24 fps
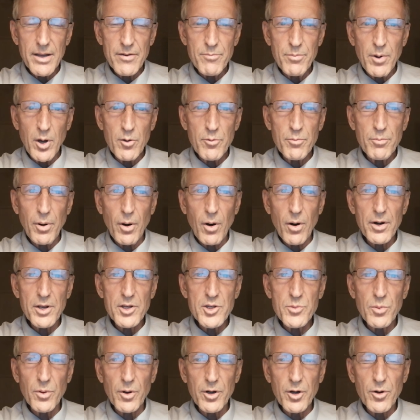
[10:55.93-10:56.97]
both
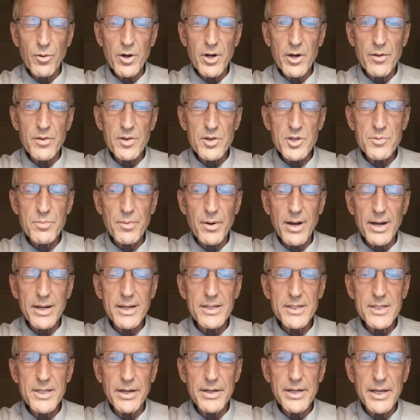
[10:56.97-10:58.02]
parties will agree to this, but I
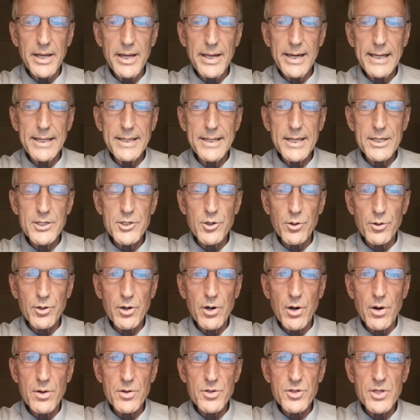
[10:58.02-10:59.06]
can tell you any digital
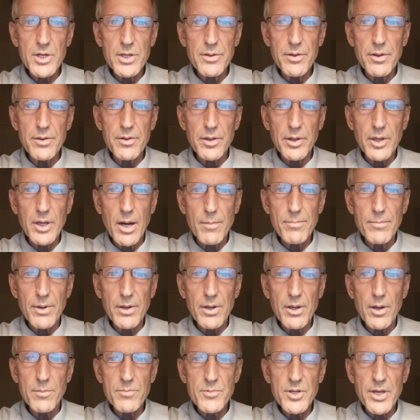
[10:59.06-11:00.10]
currency that the government
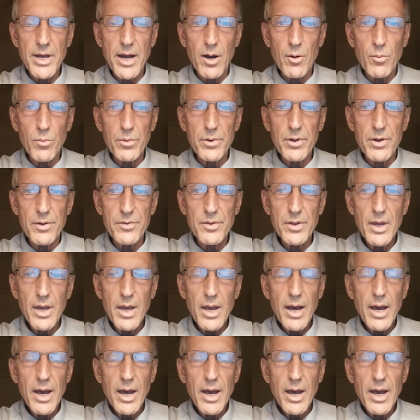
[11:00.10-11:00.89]
comes out with,